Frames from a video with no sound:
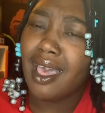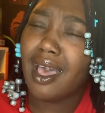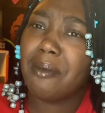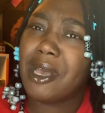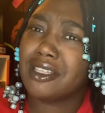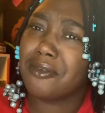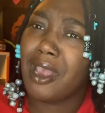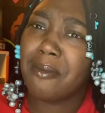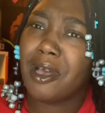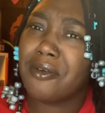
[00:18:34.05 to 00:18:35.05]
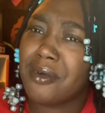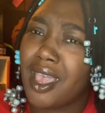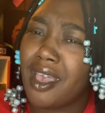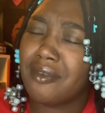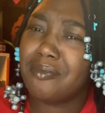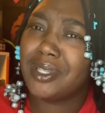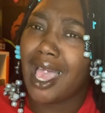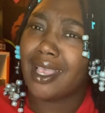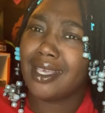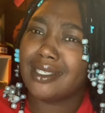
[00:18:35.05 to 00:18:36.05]
about the Rainbow Rev
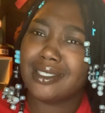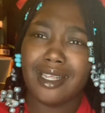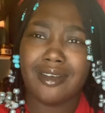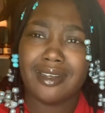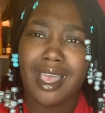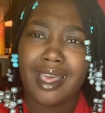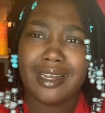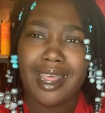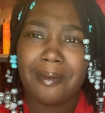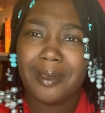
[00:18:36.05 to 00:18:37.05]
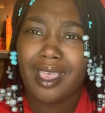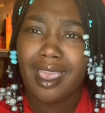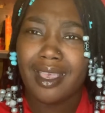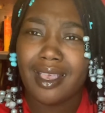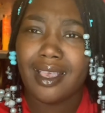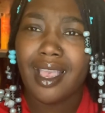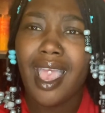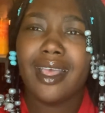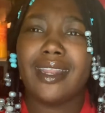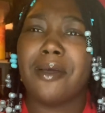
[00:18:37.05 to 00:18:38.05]
blocking SlanderGod and Nappy Yankee.
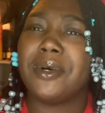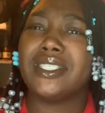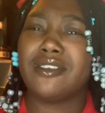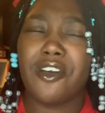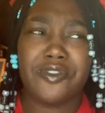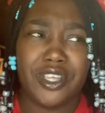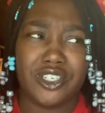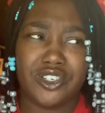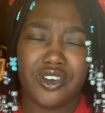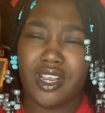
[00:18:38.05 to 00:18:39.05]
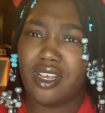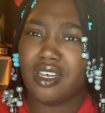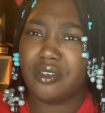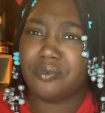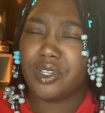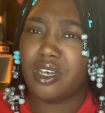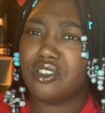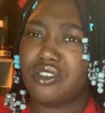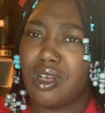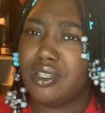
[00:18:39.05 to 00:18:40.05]
They wasn't over there
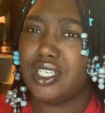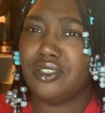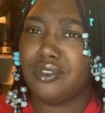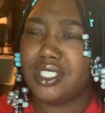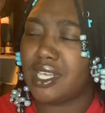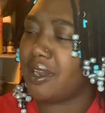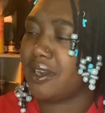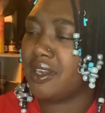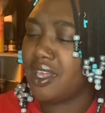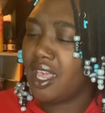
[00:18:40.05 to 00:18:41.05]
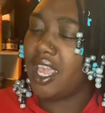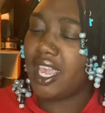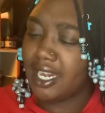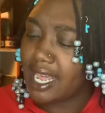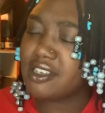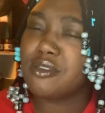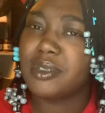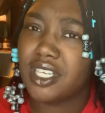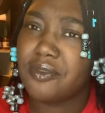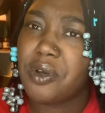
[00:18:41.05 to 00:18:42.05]
trolling you, sir. And I do
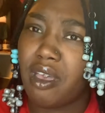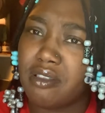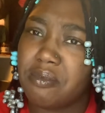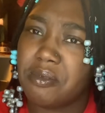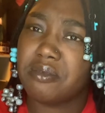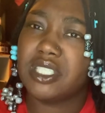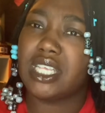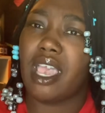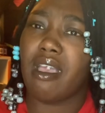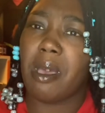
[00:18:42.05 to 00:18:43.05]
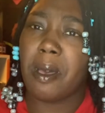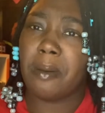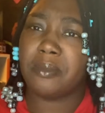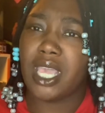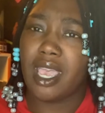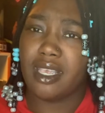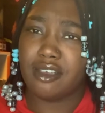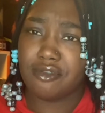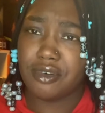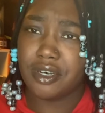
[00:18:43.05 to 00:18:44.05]
believe what other people say, that you